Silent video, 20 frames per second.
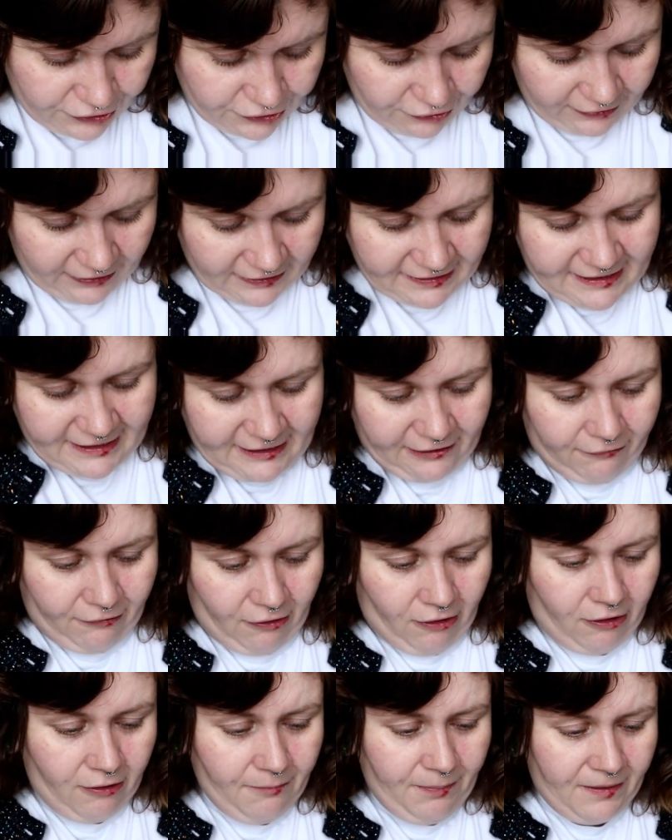sugar
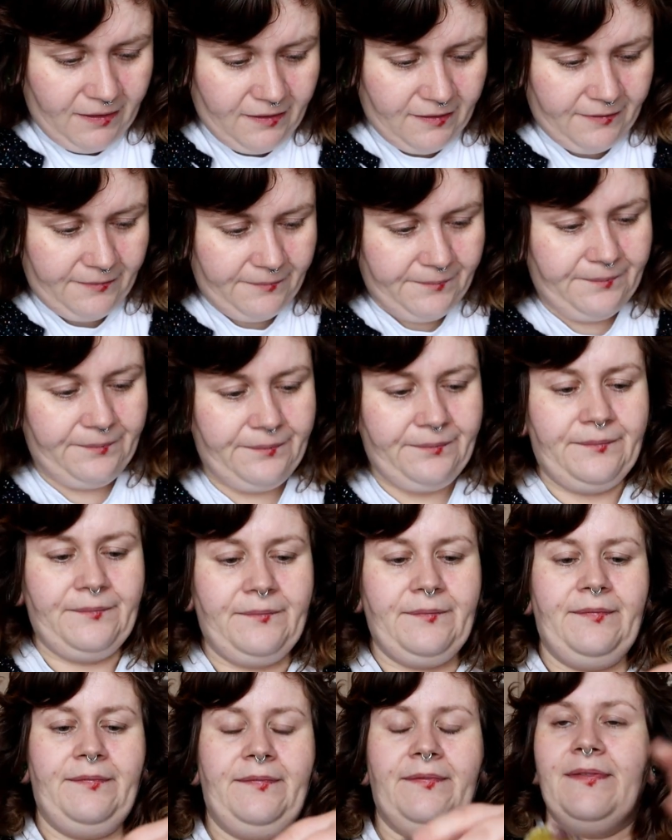scrub
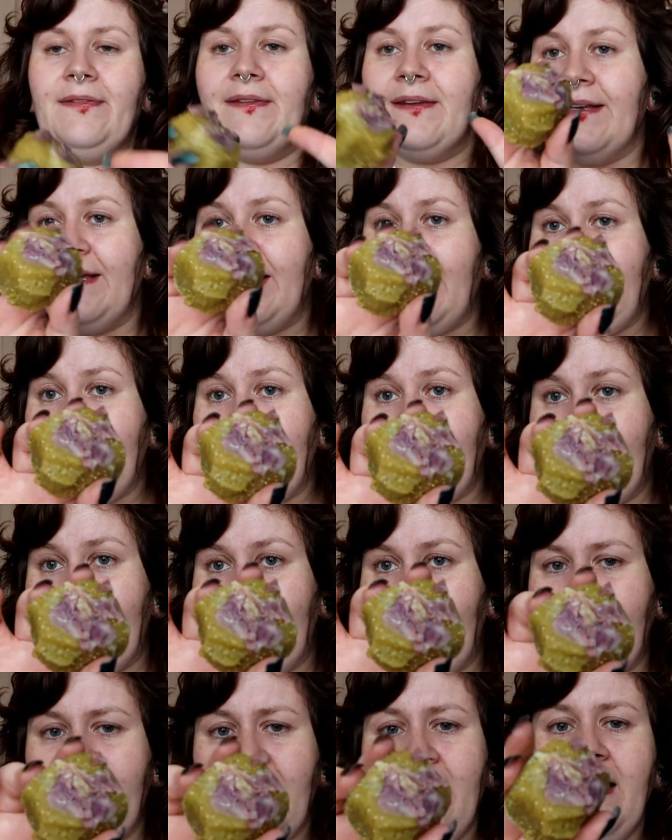
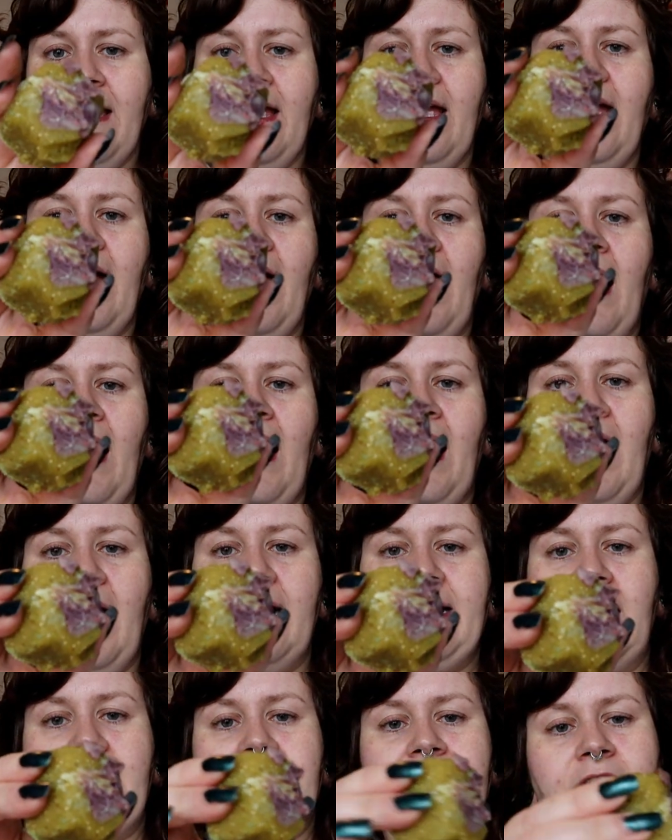here.
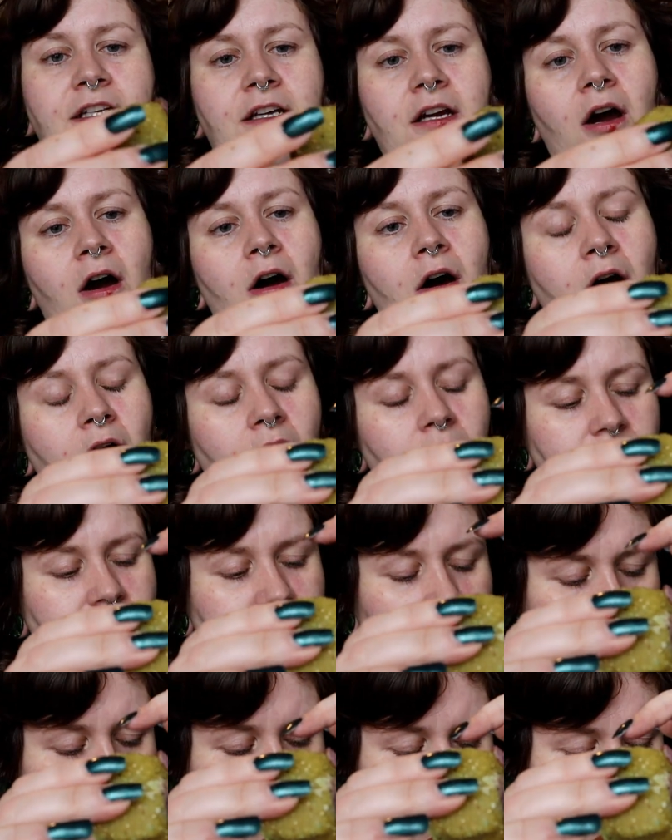And it's
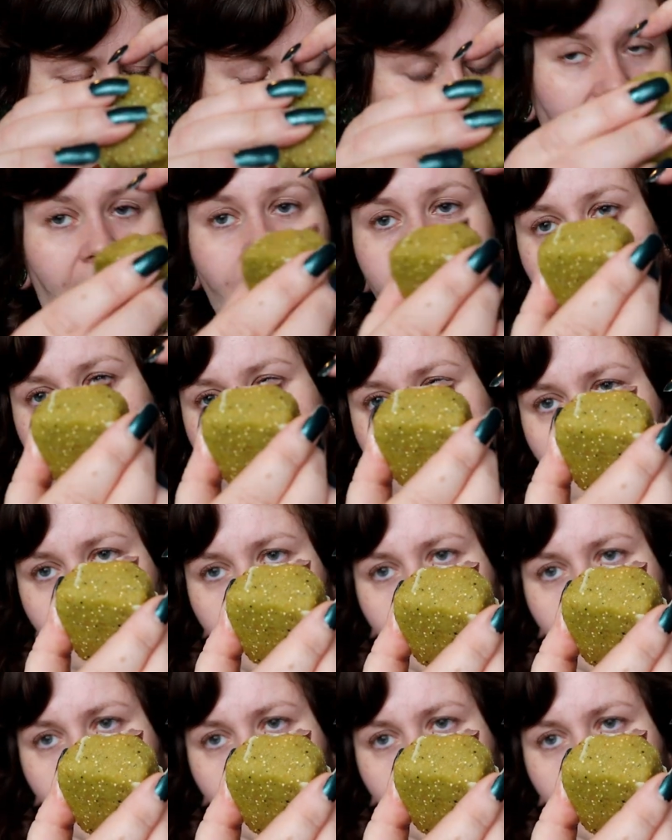got, aromanth